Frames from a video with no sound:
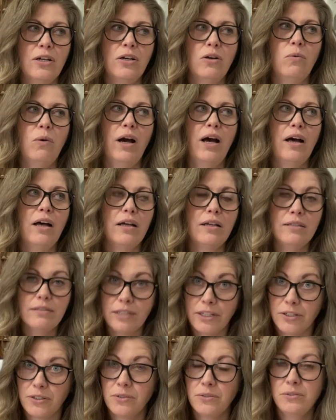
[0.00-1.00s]
Well,
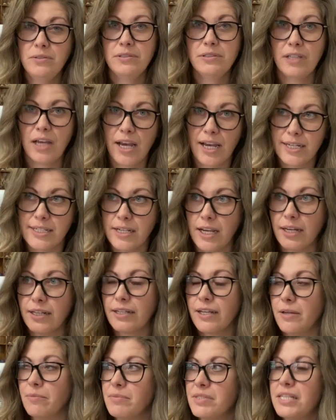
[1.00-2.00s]
high tide
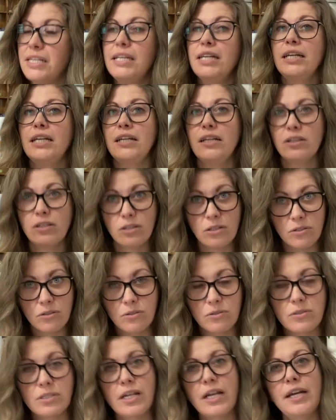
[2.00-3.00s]
comes in and the
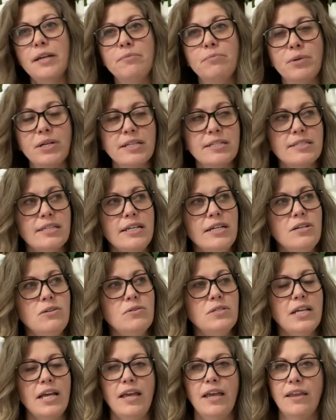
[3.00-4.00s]
low tide brings it
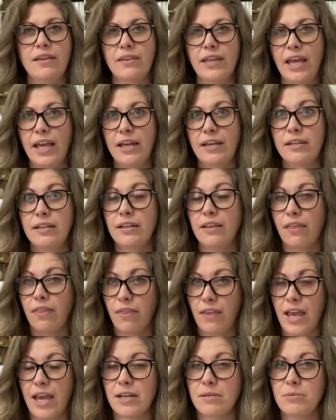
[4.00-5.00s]
out, and then
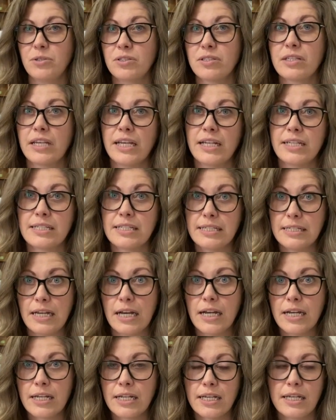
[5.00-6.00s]
animals get
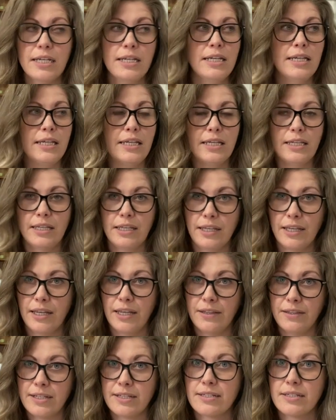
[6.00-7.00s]
stuck
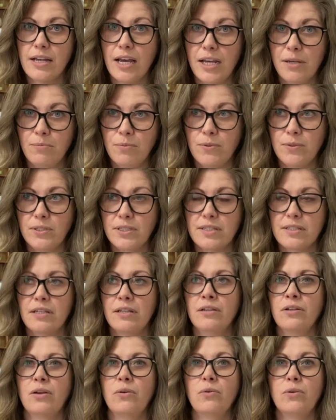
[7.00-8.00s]
in these tide pools.
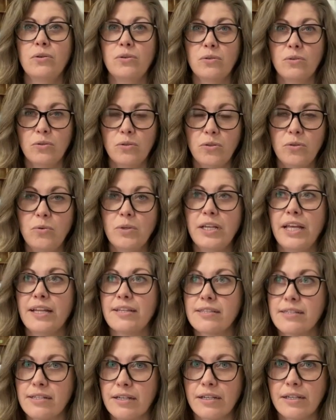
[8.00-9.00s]
Well, who would
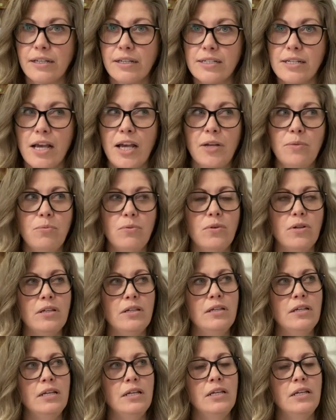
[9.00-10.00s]
get stuck in a tide
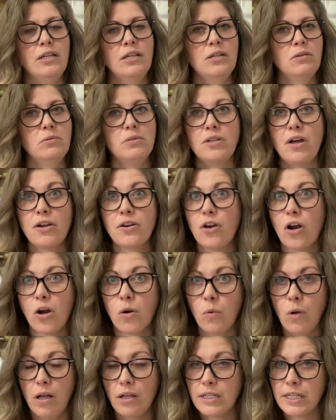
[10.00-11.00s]
pool? Well, not
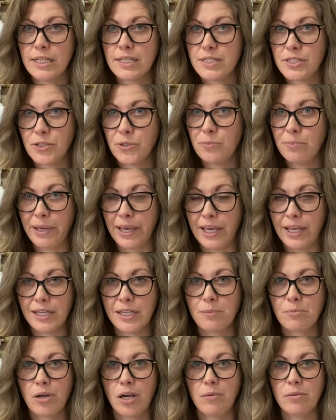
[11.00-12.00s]
Narwhal, he's too big and
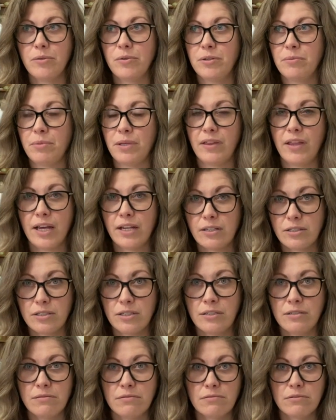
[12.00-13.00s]
he probably wouldn't be that
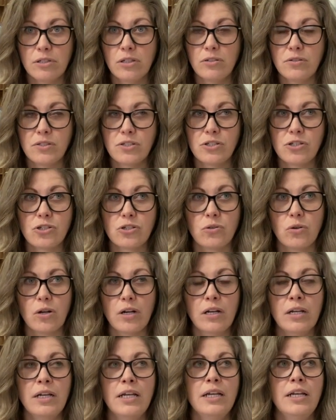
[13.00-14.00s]
close to
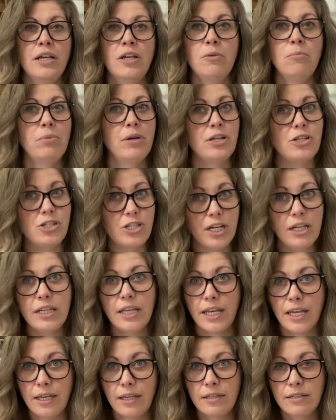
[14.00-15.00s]
shore, but
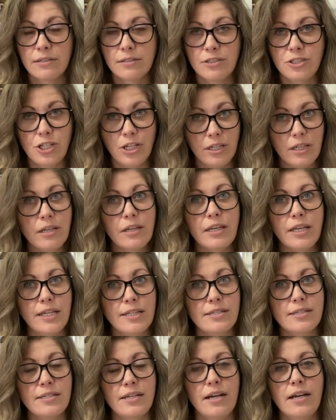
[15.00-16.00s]
Jelly could
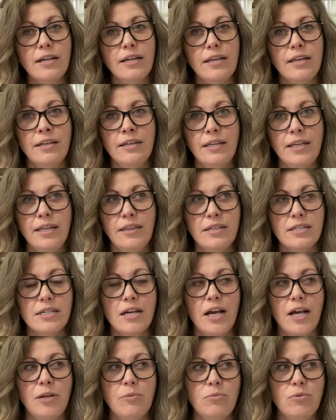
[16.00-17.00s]
get stuck in the
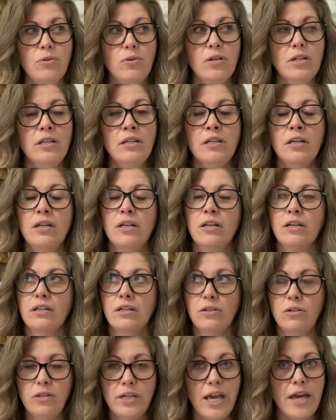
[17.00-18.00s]
tide pool.
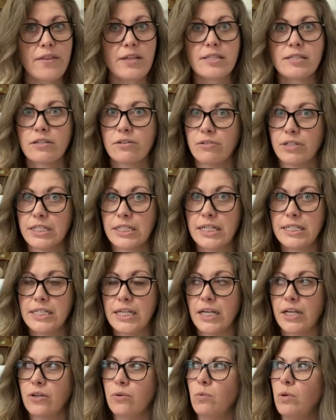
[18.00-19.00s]
Oh yeah, that's a great
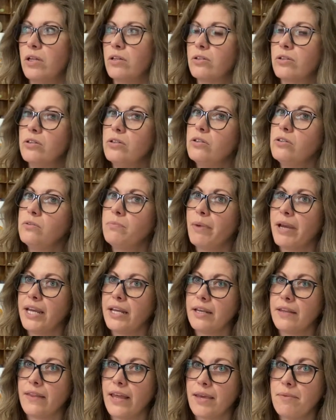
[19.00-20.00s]
idea. Well, who
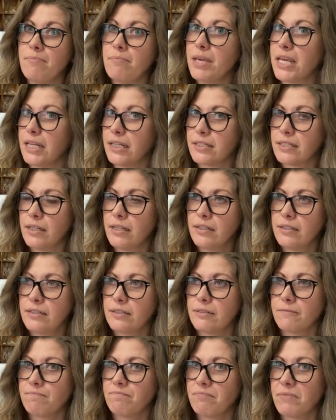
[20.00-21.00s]
might they meet
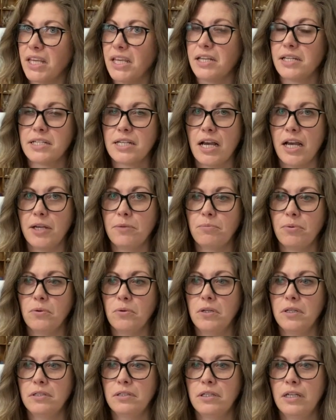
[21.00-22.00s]
in a tide
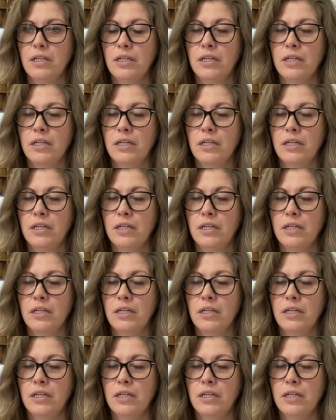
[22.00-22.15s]
pool?